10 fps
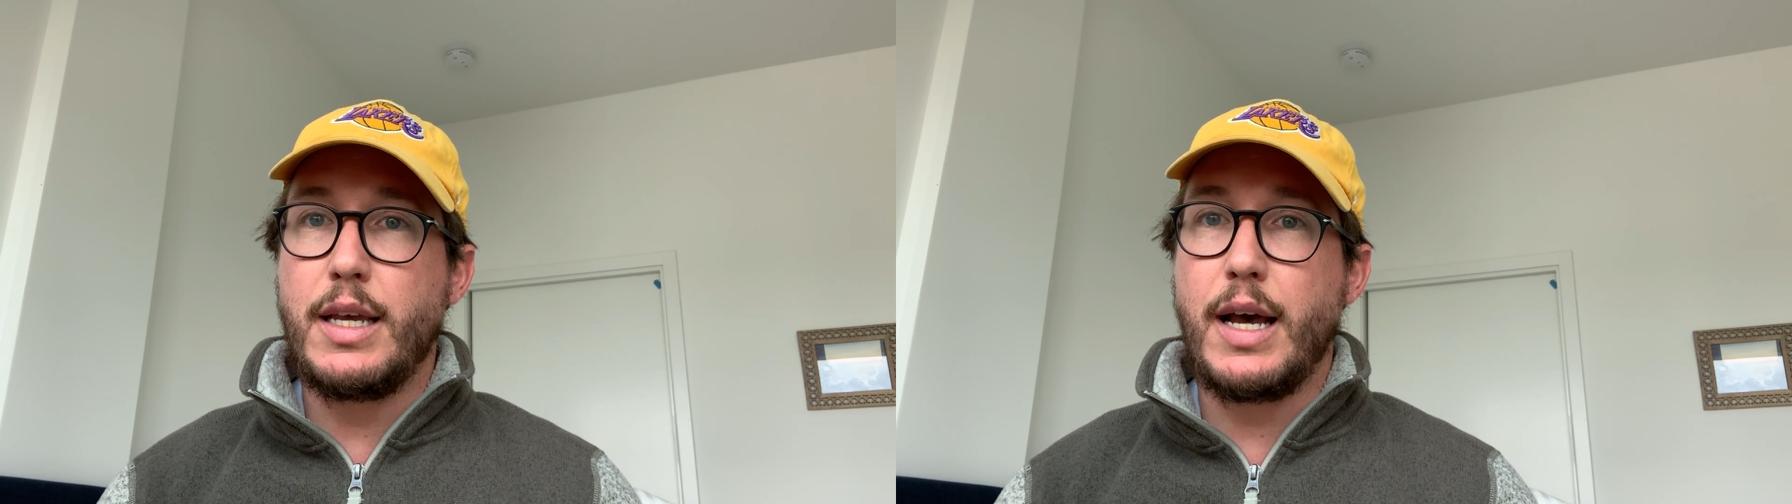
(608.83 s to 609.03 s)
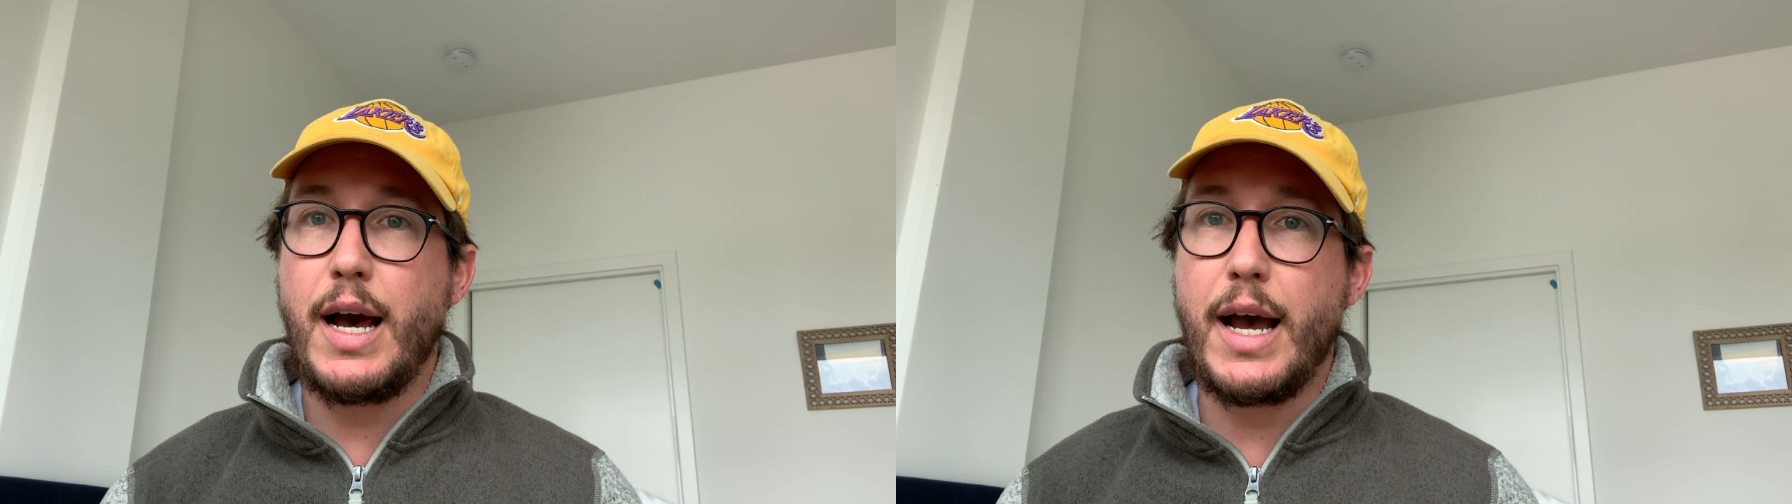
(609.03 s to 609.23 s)

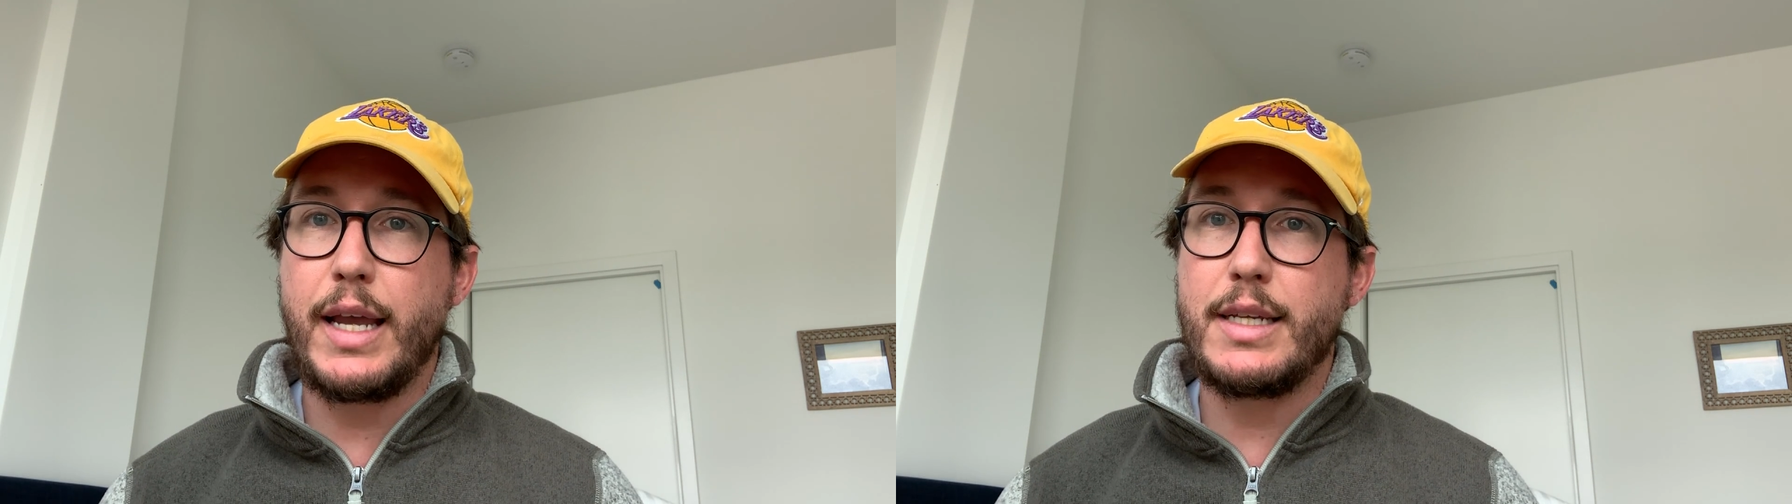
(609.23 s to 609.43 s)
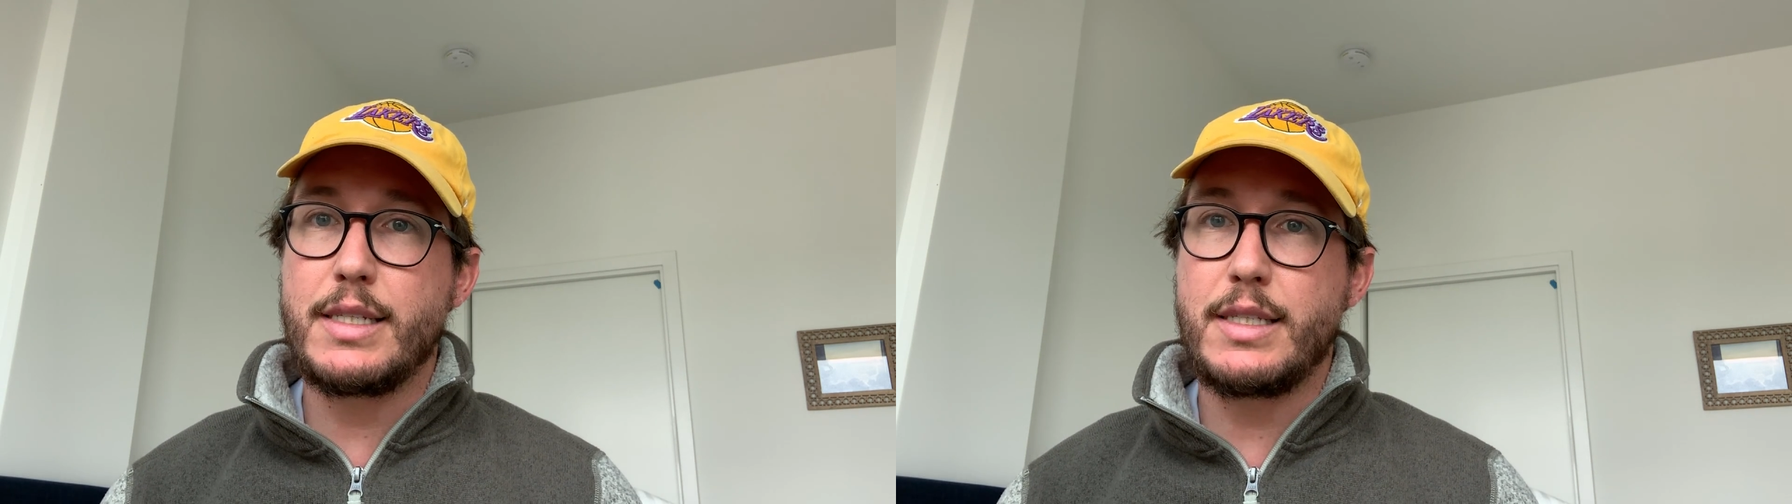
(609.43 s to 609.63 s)

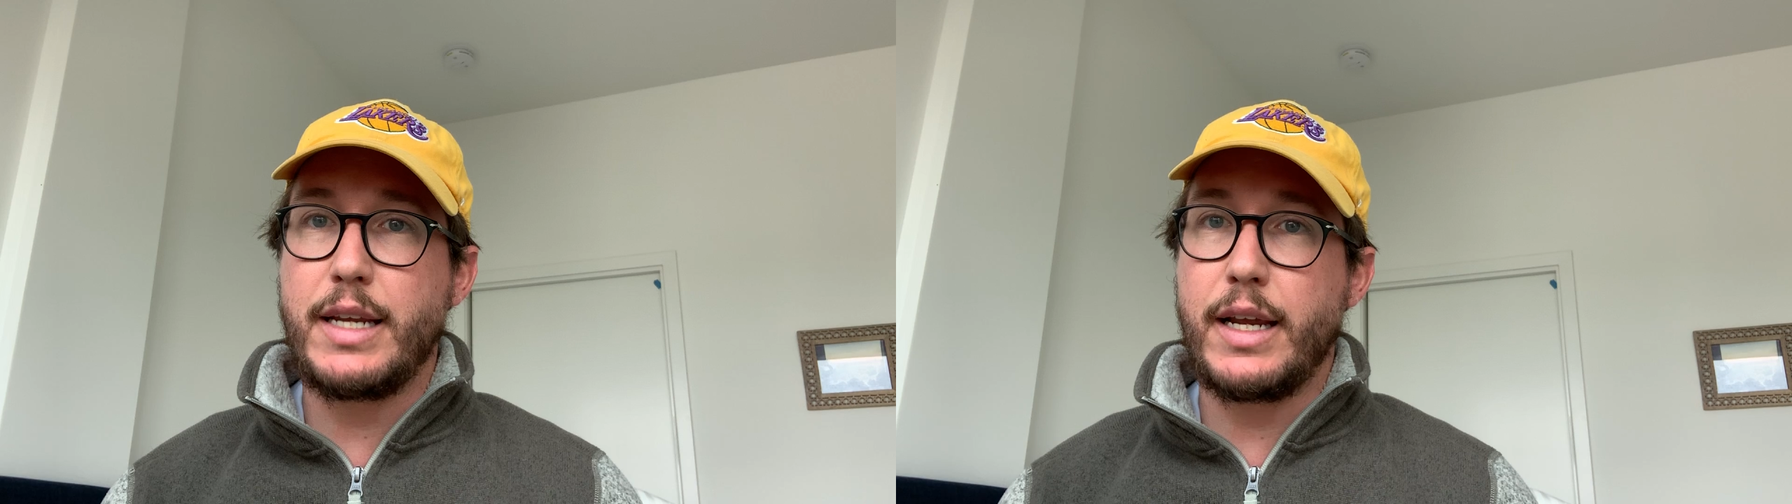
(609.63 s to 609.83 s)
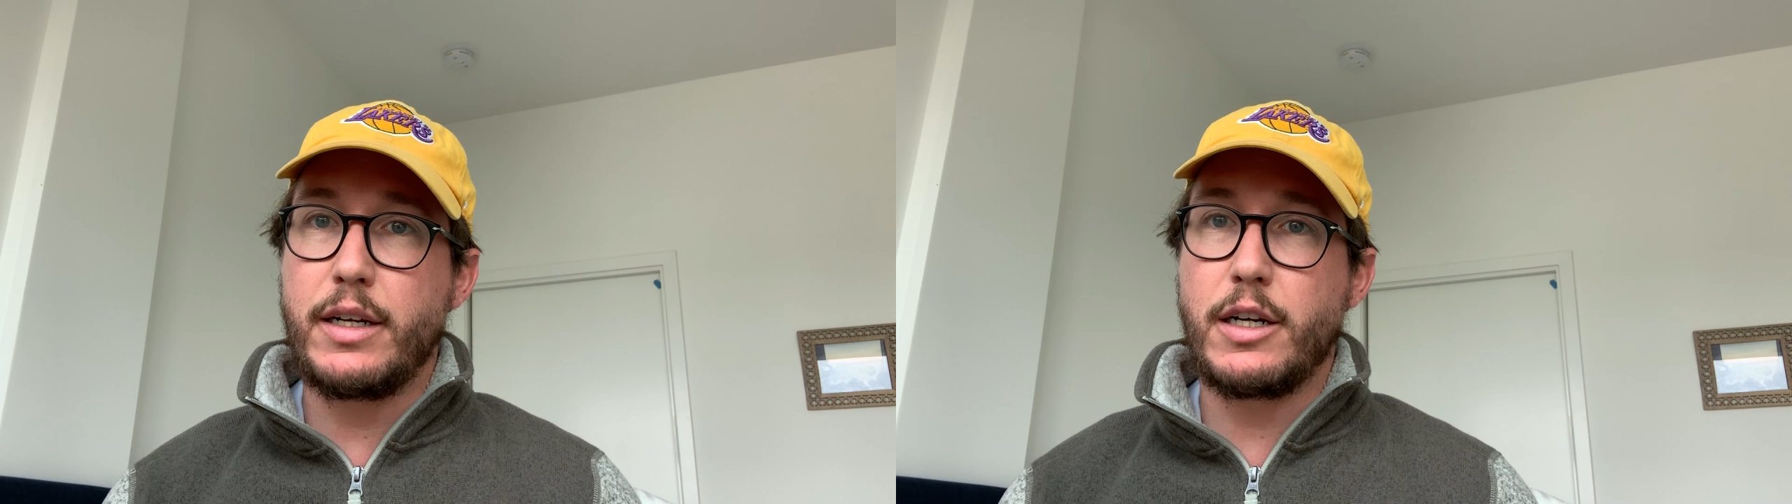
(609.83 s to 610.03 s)
highest
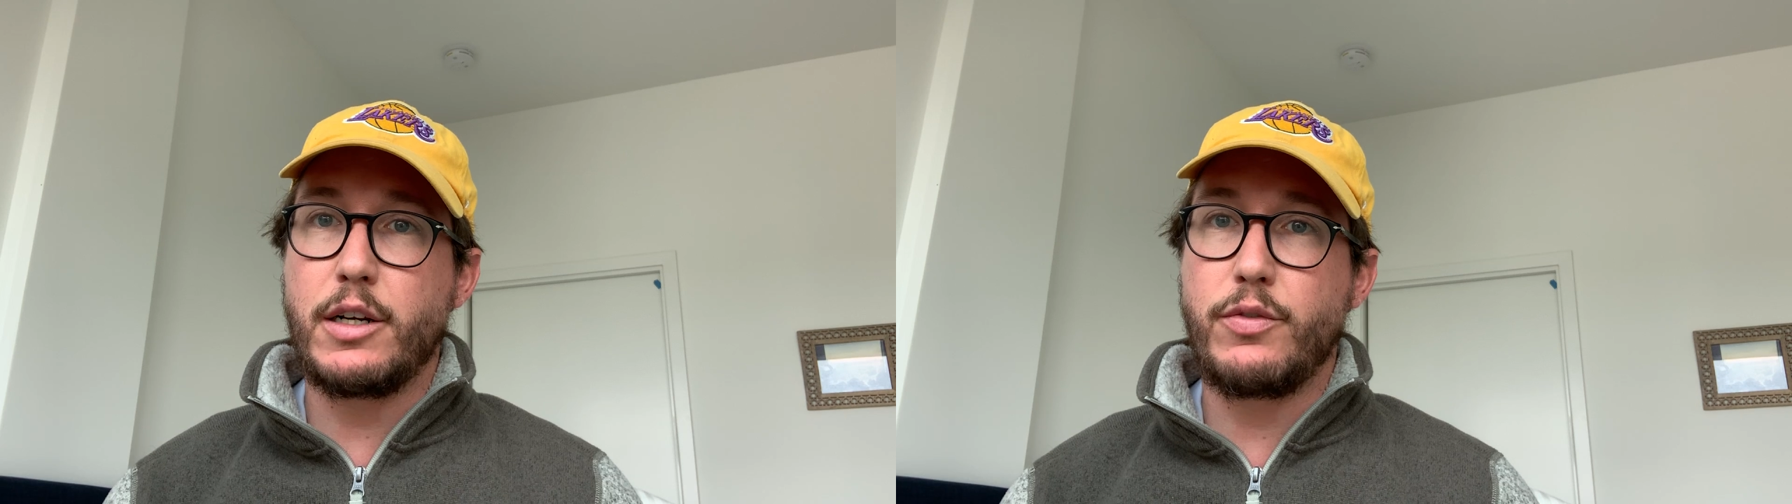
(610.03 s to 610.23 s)
standard